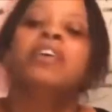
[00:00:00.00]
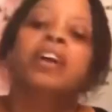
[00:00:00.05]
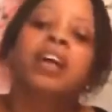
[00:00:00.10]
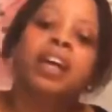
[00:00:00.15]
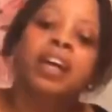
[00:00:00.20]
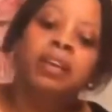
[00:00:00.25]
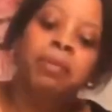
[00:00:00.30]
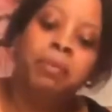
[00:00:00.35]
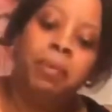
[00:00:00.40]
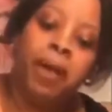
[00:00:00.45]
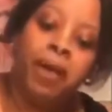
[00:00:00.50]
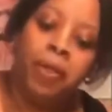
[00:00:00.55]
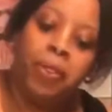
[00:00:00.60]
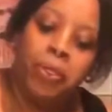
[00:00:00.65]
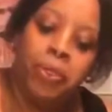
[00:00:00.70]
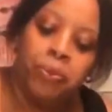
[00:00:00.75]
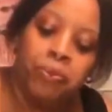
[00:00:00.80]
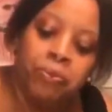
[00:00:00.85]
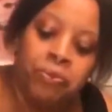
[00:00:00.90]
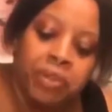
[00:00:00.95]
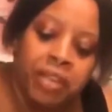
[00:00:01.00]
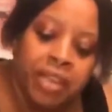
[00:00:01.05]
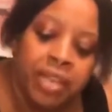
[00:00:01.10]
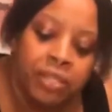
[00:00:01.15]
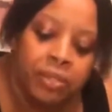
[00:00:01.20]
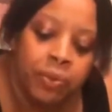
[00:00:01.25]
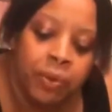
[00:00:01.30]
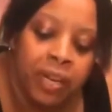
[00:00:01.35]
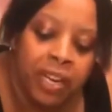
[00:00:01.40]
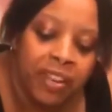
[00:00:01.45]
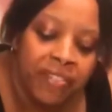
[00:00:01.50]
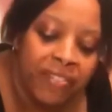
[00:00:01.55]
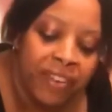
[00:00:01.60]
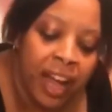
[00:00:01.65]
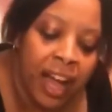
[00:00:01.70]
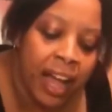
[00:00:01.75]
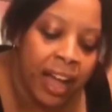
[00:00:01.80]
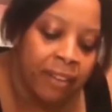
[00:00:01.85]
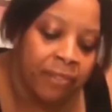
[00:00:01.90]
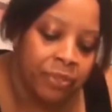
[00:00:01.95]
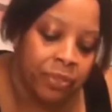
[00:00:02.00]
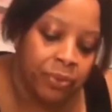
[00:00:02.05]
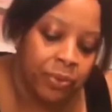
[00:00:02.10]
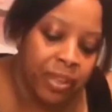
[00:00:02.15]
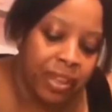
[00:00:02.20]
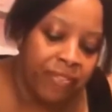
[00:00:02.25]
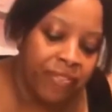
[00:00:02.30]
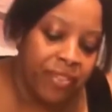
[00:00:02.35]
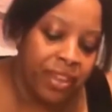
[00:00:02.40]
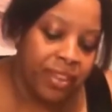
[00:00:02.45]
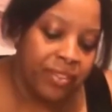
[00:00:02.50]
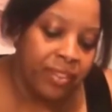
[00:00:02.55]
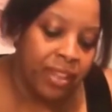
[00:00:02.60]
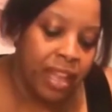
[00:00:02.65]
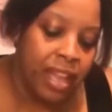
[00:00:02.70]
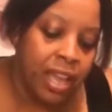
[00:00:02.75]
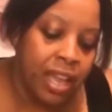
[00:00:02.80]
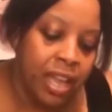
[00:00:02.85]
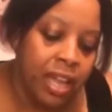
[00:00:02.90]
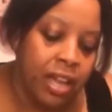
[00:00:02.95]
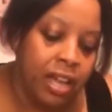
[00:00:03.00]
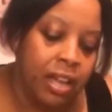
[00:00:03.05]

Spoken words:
about 325, 350.